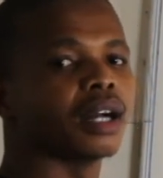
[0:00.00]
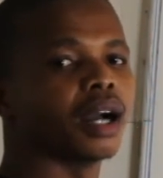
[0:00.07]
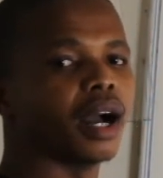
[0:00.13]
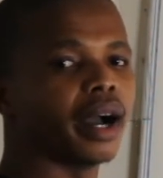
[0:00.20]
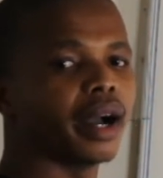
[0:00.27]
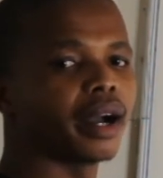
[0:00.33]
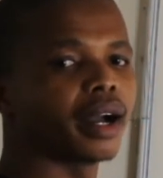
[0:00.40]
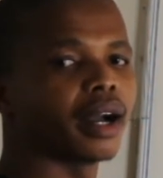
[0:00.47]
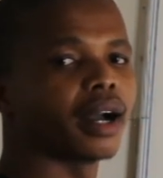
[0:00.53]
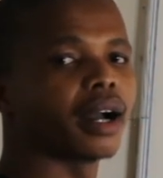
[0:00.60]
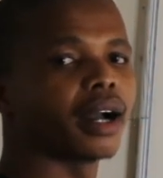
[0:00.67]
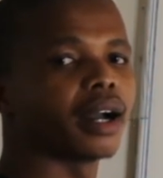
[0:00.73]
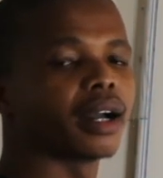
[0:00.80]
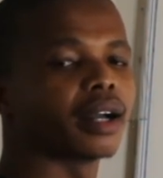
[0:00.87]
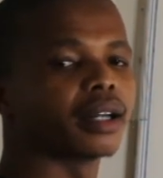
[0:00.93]

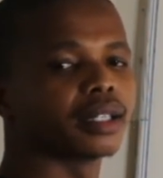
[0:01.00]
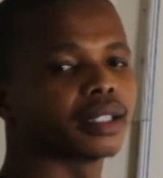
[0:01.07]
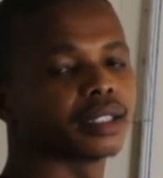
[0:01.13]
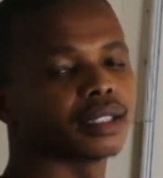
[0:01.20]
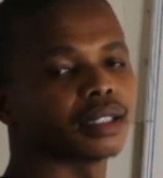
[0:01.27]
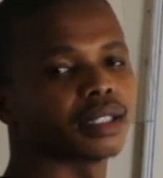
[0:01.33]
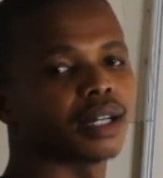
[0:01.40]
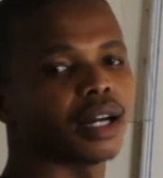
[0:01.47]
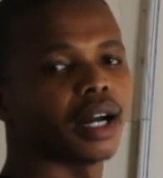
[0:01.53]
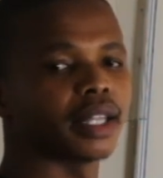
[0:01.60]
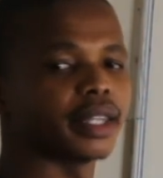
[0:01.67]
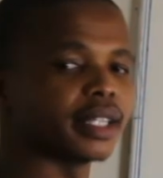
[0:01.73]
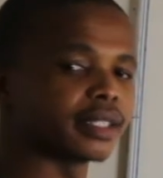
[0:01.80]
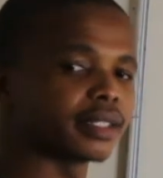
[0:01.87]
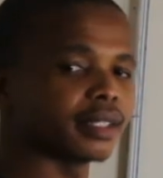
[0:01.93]
are
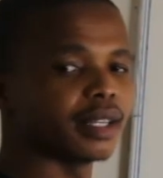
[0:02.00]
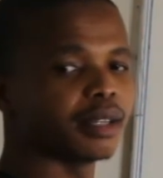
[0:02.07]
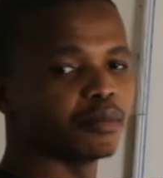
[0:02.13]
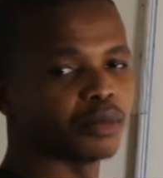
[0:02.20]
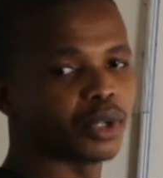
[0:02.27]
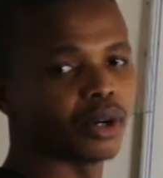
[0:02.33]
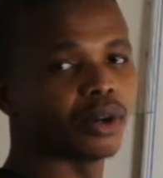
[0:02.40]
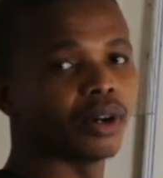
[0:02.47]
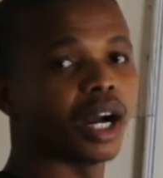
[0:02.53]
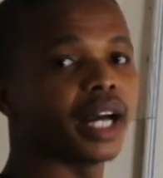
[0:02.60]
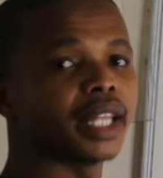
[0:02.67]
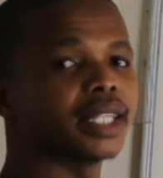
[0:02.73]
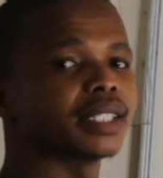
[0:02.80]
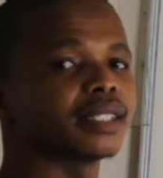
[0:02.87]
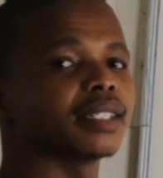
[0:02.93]
the same or are
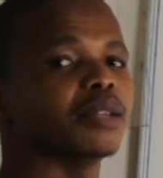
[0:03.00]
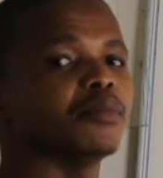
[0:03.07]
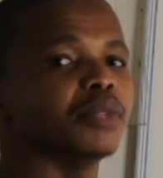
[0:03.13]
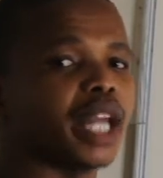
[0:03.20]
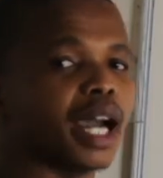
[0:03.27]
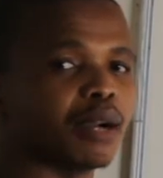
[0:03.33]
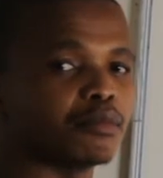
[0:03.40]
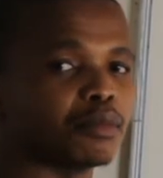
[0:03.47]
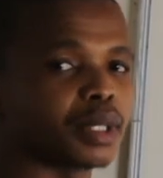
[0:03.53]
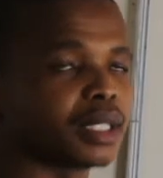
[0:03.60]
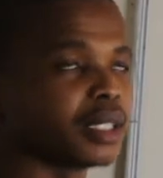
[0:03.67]
the same number.